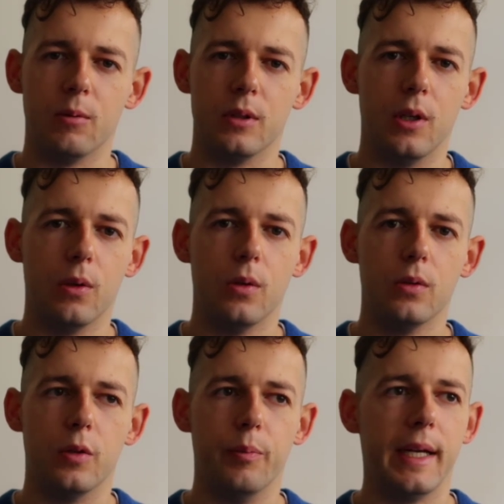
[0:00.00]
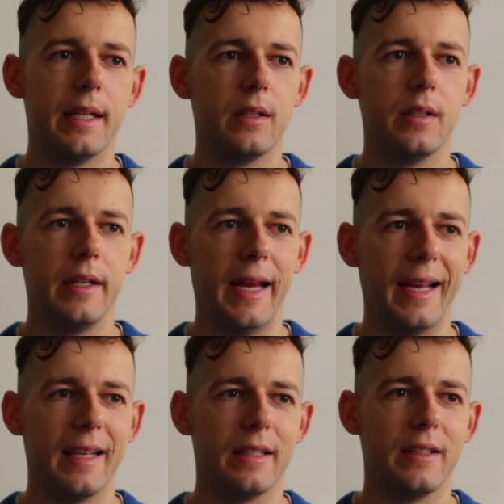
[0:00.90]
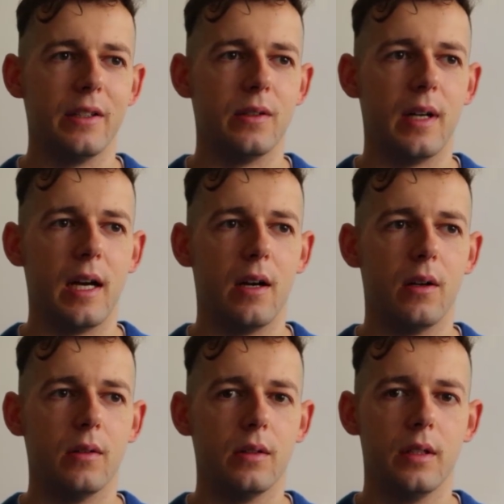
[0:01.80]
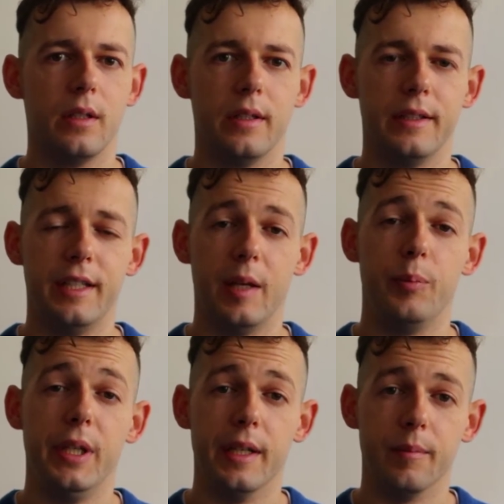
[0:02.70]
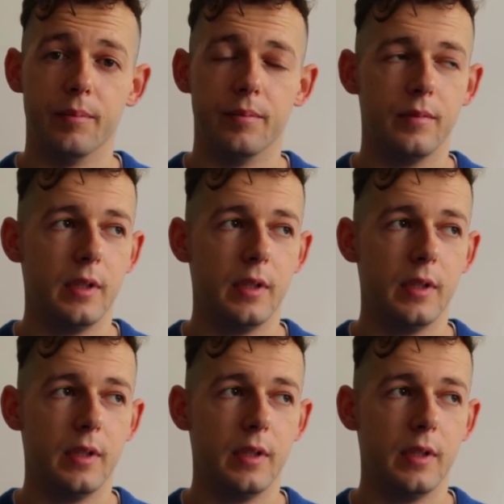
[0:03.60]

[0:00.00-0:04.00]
I would go to bed at around 10 p.m.